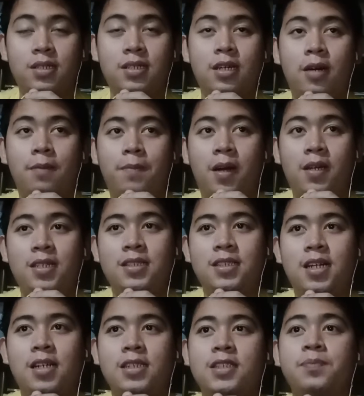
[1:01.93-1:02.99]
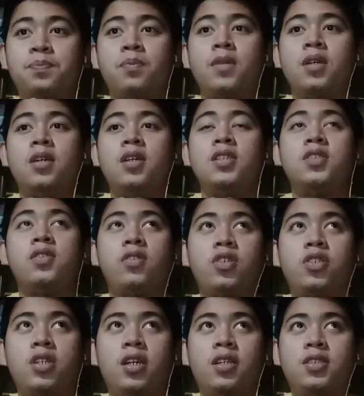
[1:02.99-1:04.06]
it is usually done to
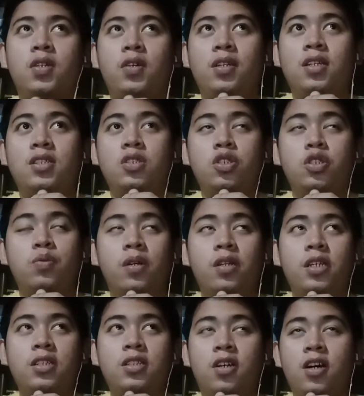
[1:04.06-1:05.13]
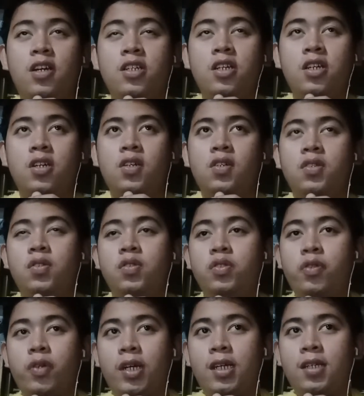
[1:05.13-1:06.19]
treat cancer, as cancer
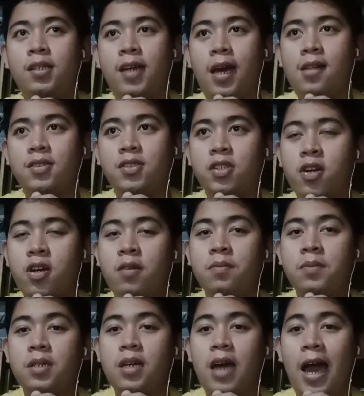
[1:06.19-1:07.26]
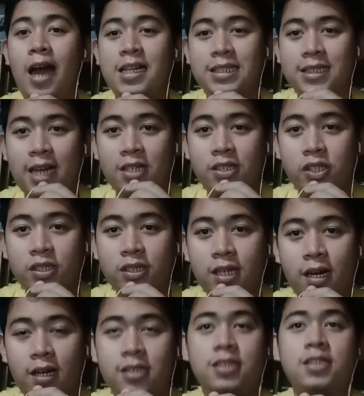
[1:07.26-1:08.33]
cells rapidly
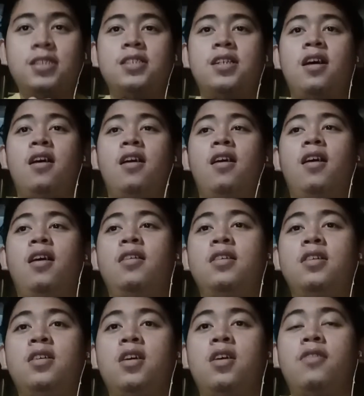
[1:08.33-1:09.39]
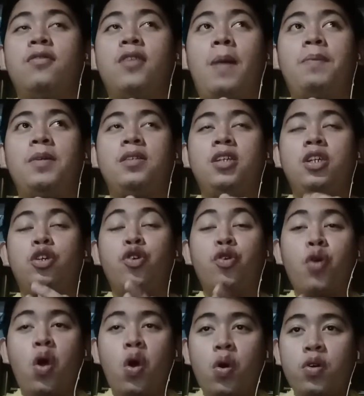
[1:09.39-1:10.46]
grow and divide faster than the
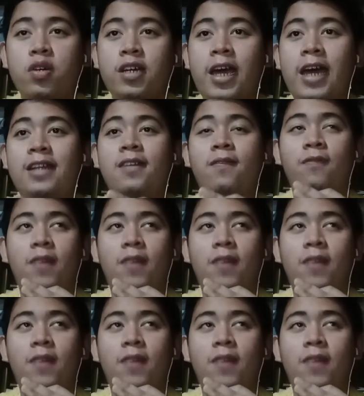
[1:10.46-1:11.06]
normal cells.